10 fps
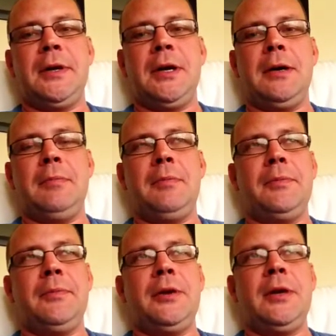
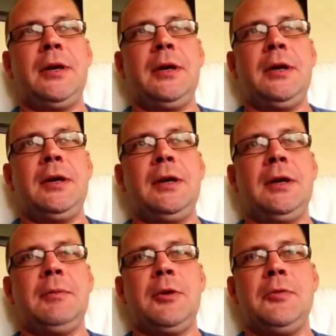
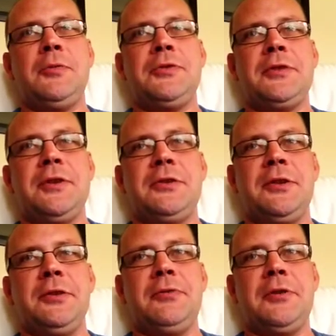I'm always trying to
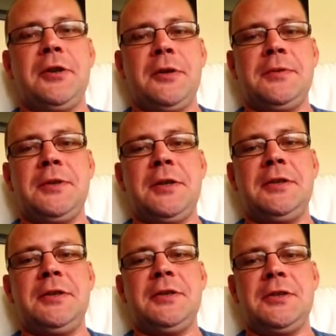look for the
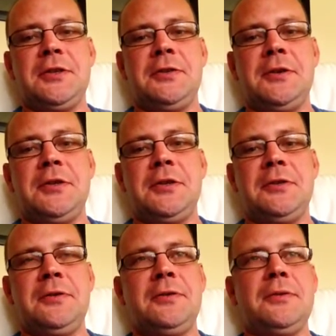upside in a situation,